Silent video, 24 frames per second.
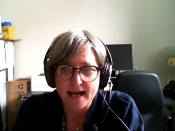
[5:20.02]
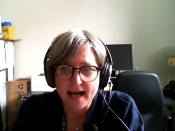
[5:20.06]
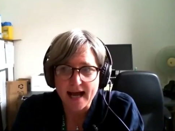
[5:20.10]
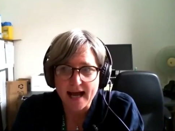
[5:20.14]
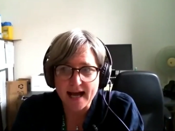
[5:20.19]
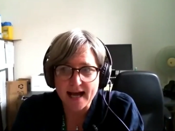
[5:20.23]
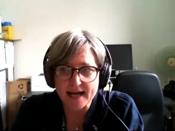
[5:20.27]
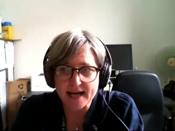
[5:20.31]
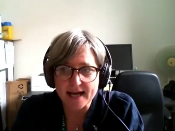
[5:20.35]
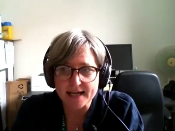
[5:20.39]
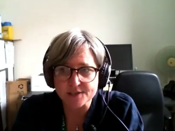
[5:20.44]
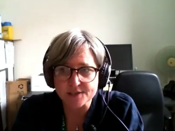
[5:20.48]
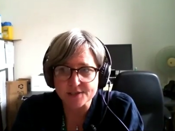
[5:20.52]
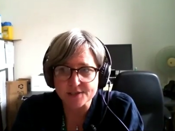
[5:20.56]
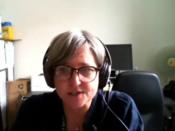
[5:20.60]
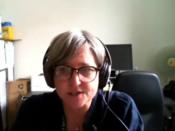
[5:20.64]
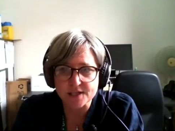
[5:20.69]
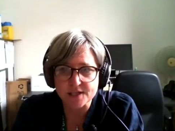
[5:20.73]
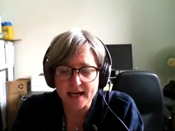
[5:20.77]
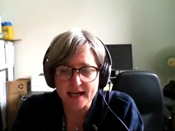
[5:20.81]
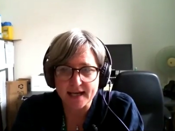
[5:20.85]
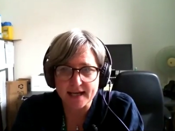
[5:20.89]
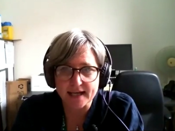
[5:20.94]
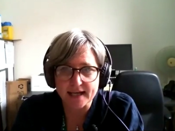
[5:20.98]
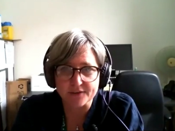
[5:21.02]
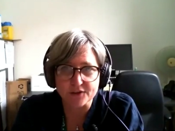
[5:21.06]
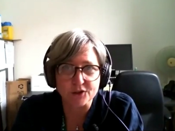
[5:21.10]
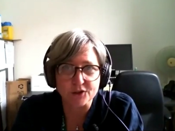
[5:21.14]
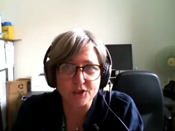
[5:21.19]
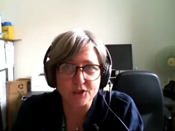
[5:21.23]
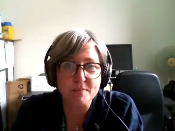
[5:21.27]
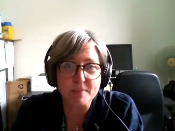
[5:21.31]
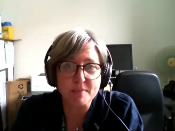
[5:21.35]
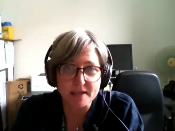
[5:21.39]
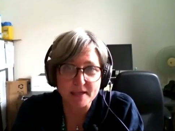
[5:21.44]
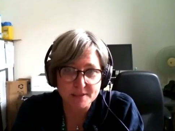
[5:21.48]
and their
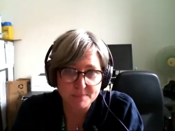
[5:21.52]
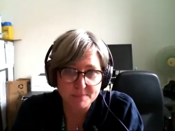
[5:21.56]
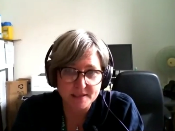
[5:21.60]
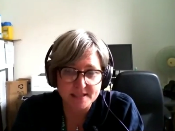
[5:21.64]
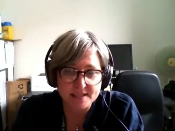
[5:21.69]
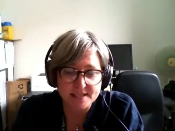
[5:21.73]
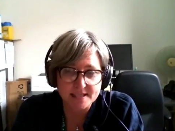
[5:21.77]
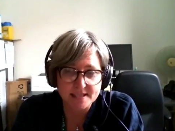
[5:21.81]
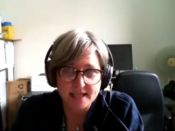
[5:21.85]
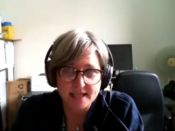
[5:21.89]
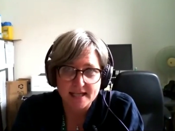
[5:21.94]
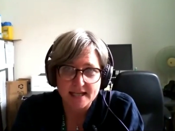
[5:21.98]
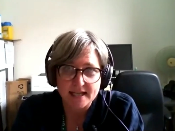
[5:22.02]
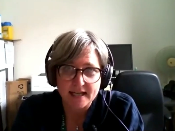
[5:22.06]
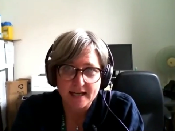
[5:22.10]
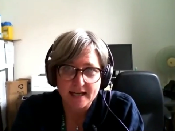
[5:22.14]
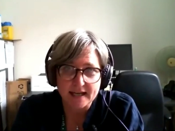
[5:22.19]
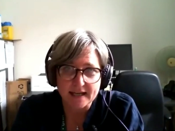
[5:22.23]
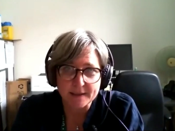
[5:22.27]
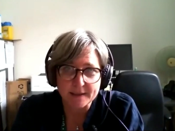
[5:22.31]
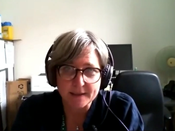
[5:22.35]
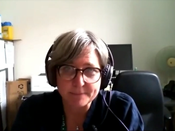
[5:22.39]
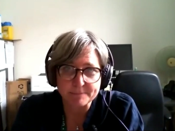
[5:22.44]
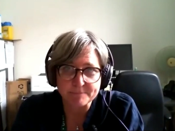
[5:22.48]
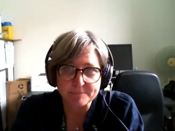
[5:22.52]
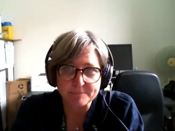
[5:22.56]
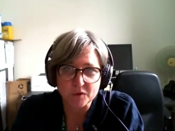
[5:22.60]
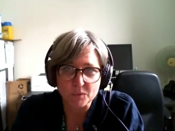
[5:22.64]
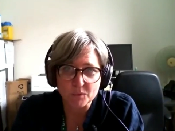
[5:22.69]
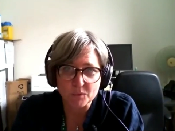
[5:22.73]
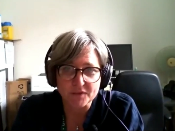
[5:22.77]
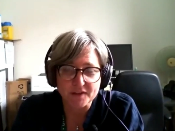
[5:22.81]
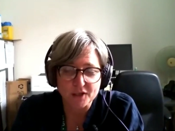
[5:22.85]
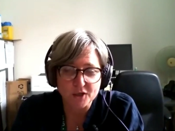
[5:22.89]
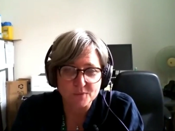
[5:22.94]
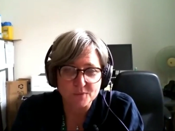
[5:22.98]
commitment
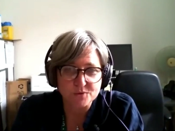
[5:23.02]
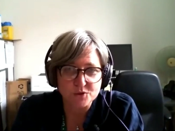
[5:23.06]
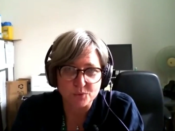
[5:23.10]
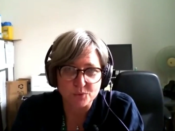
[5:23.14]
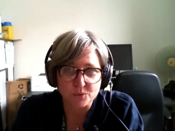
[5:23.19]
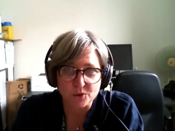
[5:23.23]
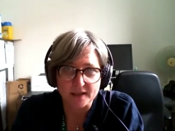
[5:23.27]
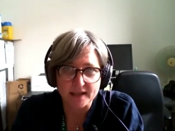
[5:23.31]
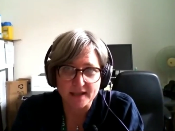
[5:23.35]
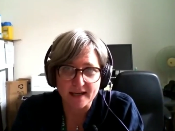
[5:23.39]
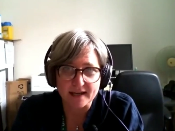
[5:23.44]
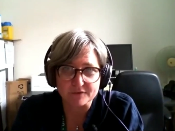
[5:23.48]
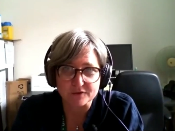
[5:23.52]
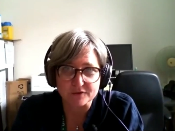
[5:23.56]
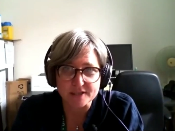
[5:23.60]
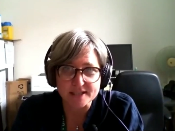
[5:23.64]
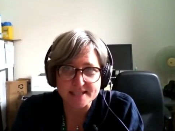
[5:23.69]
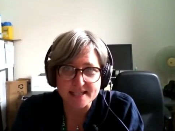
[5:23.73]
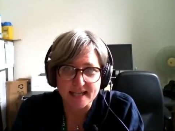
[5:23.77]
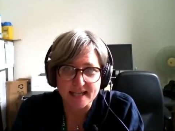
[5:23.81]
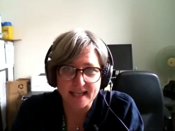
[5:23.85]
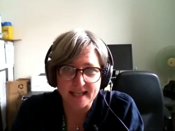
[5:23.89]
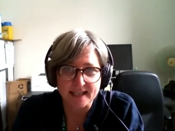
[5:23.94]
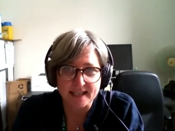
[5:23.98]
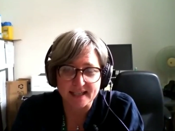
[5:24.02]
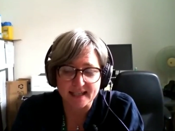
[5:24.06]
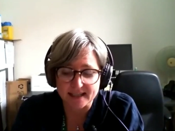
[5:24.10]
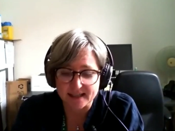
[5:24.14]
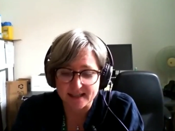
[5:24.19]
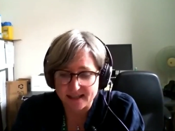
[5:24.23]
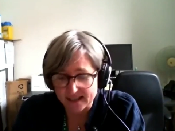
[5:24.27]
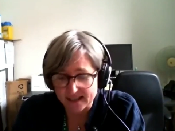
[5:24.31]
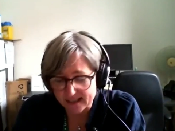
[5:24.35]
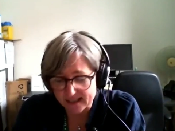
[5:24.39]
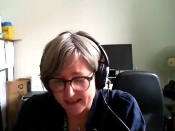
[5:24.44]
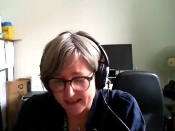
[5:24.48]
when they come to work every day.
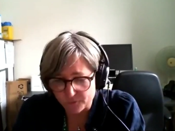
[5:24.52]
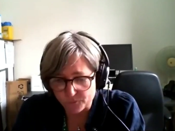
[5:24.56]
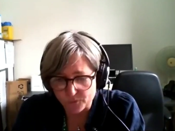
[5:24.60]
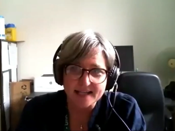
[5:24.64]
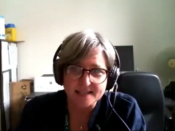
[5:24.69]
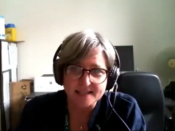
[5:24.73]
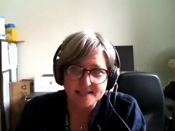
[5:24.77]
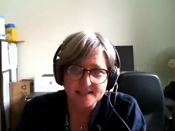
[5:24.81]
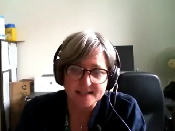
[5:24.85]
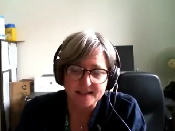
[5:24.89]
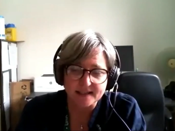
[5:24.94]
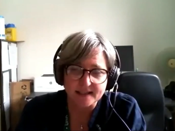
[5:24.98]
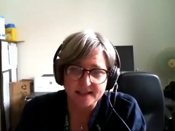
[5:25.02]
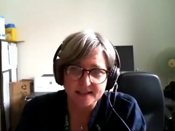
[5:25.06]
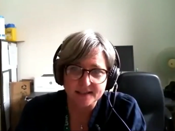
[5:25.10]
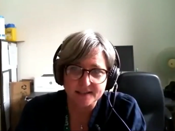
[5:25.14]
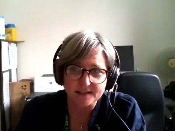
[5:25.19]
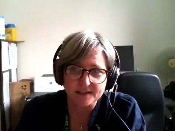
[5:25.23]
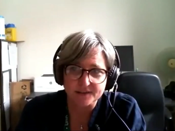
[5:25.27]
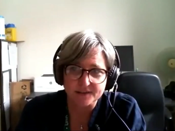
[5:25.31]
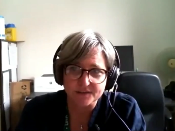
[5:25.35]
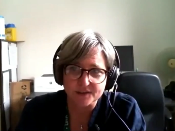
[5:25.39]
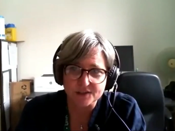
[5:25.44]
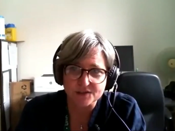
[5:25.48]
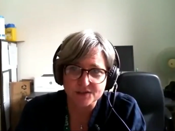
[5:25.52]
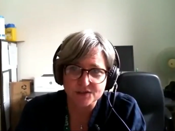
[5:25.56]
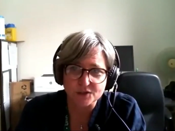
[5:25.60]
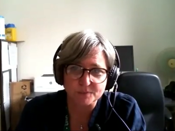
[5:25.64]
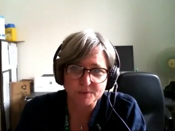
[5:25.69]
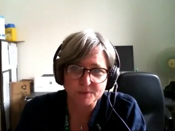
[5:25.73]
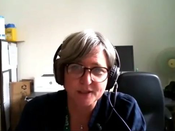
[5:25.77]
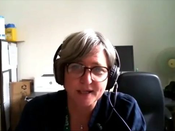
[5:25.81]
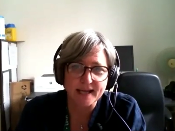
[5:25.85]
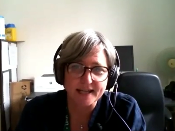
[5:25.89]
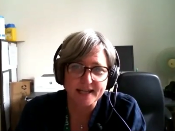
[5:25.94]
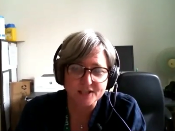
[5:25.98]
And the
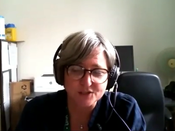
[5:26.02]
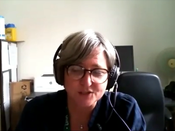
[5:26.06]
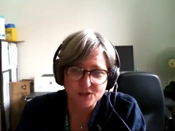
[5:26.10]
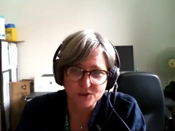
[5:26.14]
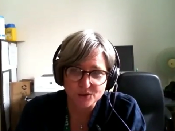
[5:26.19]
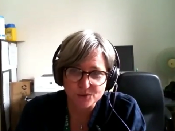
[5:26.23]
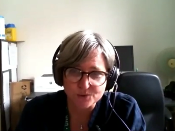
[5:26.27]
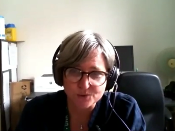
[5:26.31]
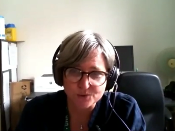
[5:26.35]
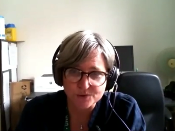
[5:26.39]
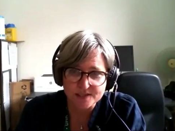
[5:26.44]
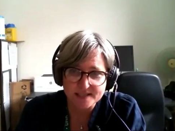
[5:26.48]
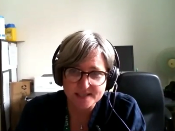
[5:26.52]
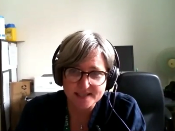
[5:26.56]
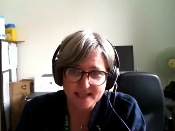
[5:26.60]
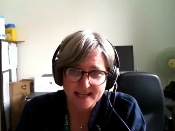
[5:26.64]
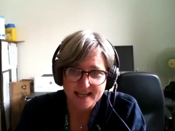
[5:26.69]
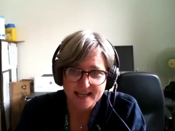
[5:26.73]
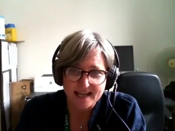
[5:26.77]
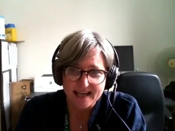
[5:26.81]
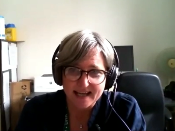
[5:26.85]
WHO's